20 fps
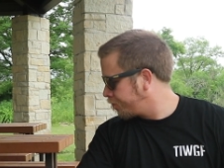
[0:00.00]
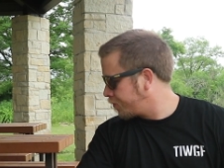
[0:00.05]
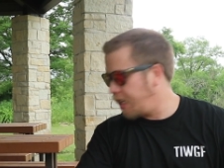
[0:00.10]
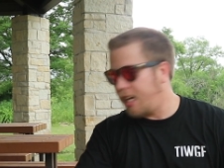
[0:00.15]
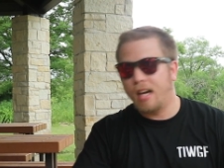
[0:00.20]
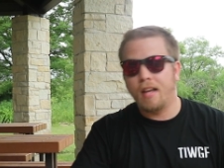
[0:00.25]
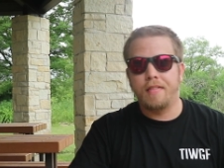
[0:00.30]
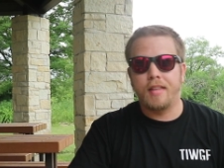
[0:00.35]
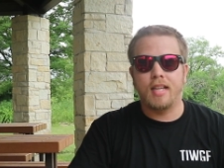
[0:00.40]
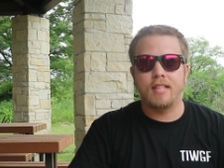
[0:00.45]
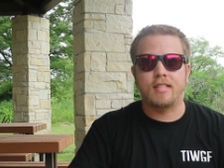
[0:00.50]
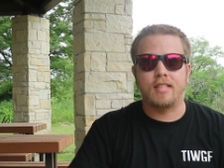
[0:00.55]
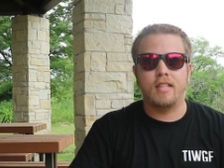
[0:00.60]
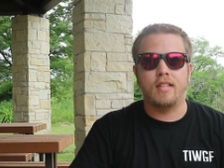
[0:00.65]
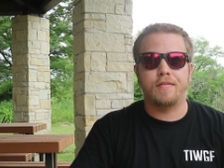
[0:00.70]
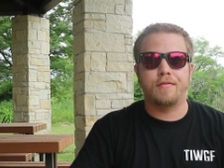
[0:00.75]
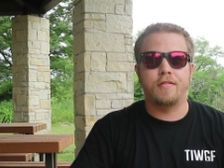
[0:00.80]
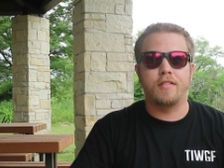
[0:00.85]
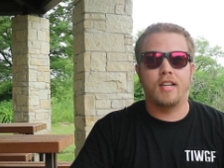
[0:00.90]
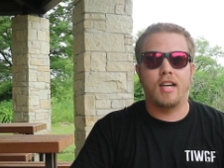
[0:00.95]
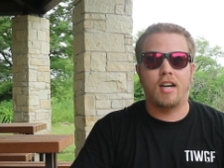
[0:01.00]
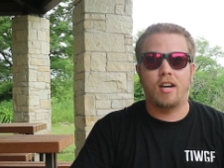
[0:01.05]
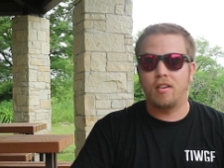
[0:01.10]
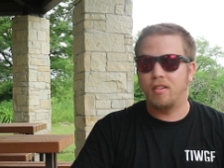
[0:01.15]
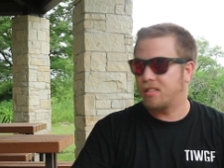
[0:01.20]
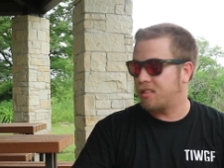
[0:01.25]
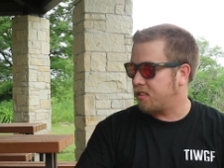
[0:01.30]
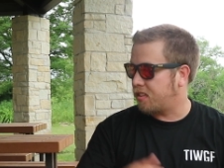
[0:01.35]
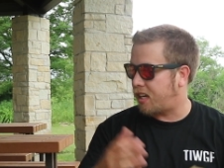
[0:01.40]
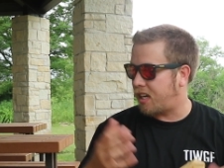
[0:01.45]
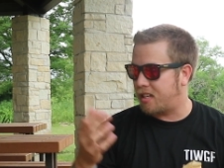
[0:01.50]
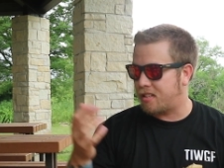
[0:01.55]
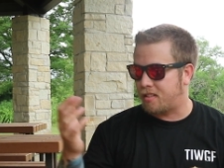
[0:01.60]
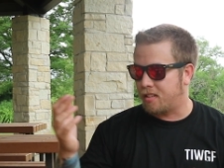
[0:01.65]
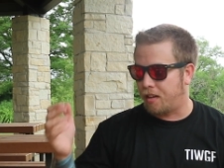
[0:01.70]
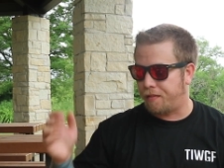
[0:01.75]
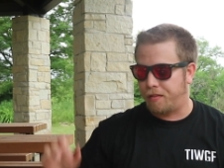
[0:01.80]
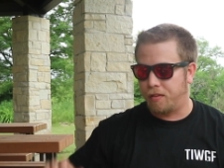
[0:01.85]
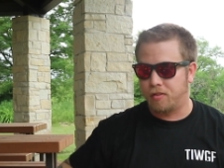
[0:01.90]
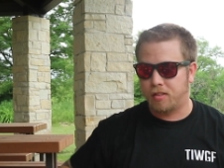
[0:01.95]
Yeah, that's it for now. It's a lot of
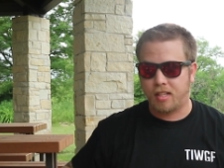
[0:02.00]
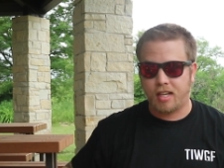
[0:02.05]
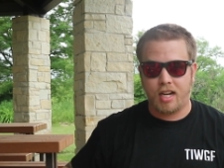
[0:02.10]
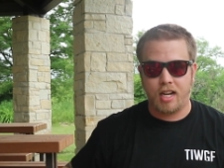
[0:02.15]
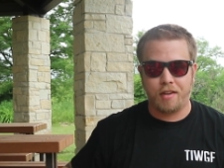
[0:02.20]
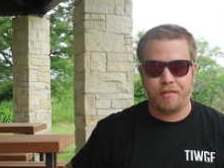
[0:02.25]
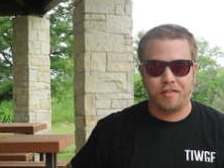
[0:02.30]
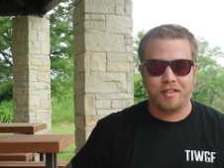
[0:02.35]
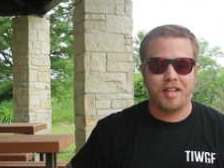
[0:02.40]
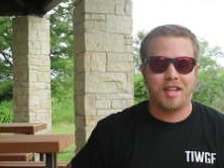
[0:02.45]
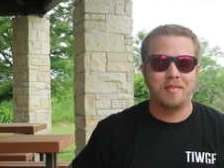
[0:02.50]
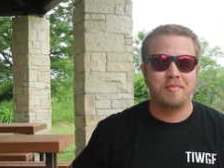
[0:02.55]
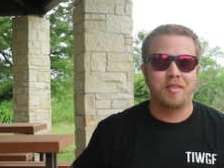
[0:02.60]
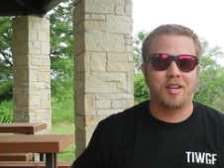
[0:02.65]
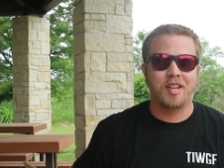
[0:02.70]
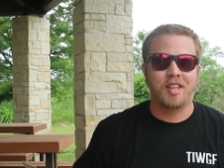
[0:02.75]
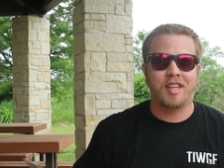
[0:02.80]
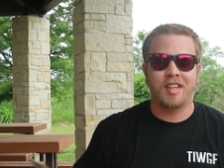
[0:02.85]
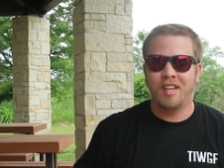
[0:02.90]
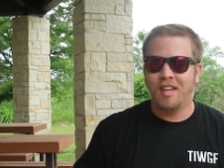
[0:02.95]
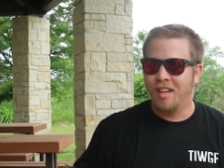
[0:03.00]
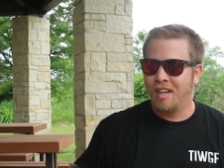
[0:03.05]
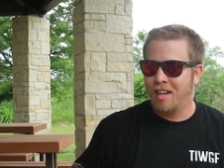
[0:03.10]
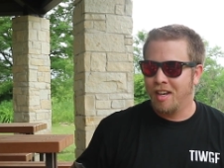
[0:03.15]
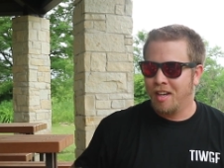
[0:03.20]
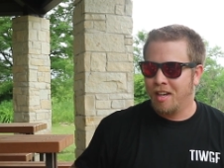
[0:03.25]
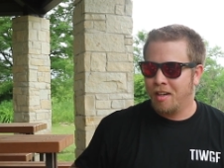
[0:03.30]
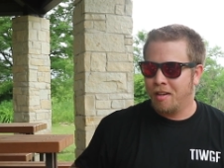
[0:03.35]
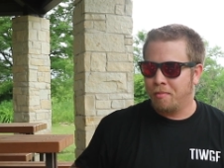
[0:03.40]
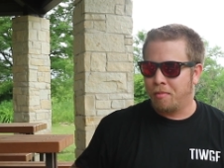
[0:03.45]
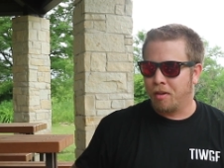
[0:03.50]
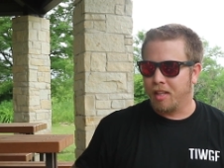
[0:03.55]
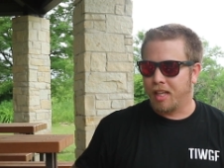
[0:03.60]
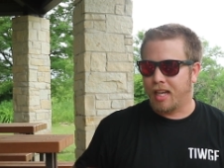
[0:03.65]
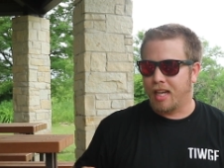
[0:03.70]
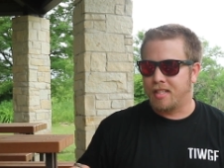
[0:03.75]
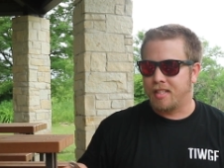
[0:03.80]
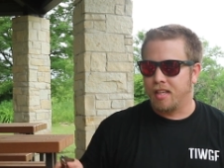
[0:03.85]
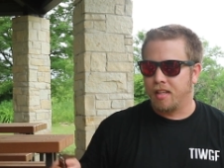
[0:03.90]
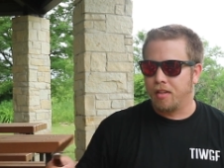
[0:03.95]
stuff. It was kind of a lot of money, but
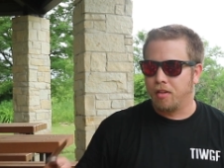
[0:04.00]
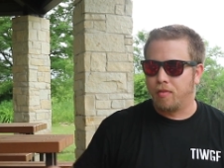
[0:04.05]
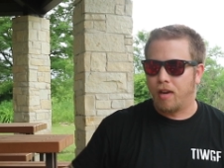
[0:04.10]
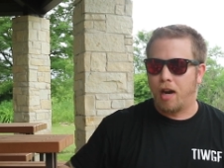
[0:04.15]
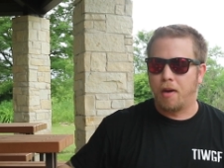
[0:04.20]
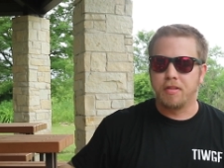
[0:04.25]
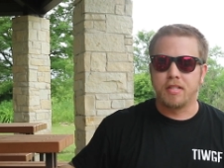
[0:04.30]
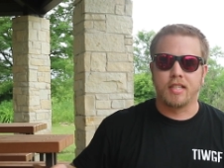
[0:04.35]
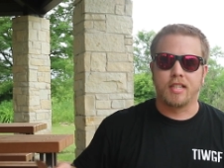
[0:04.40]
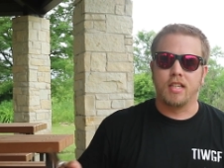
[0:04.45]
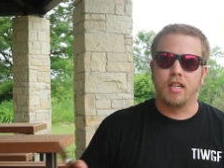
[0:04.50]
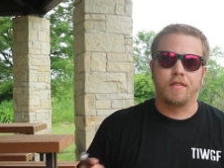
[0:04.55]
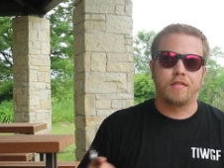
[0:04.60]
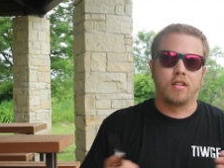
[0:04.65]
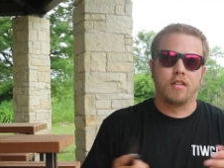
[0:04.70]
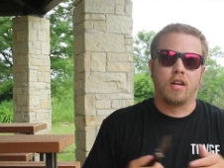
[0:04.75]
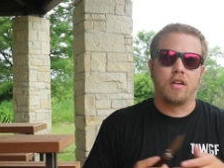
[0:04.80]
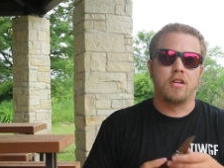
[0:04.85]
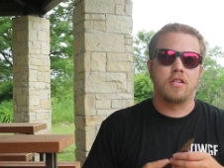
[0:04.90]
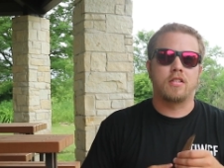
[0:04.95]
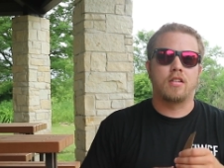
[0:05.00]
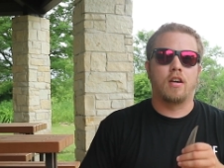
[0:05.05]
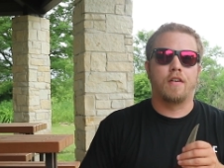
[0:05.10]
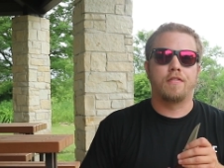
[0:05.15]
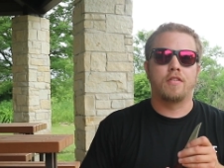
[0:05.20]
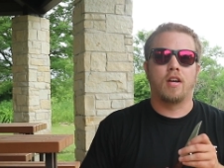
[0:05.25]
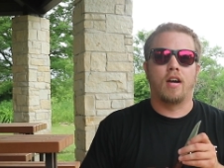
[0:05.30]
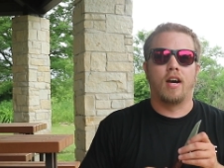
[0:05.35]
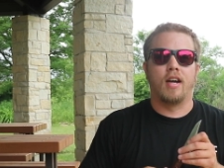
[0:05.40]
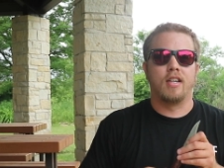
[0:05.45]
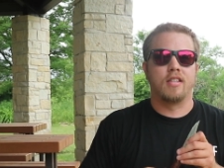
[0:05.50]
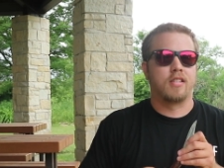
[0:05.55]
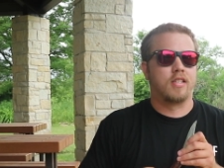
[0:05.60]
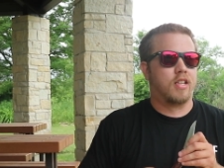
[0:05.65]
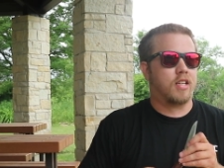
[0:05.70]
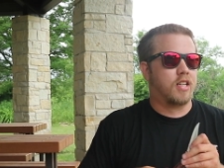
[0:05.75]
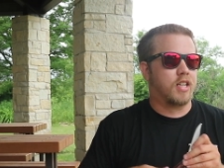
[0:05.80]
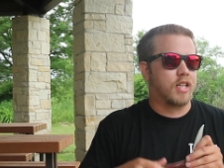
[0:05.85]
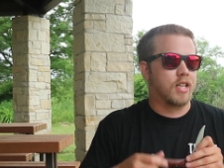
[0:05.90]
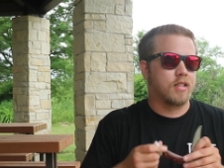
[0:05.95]
like I said, the rod was a gift and other stuff I just
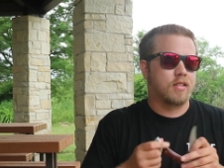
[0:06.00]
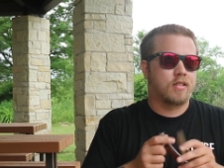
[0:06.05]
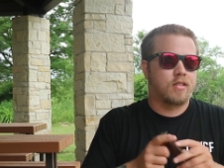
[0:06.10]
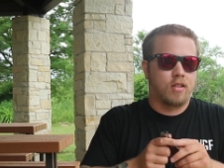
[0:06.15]
needed to get.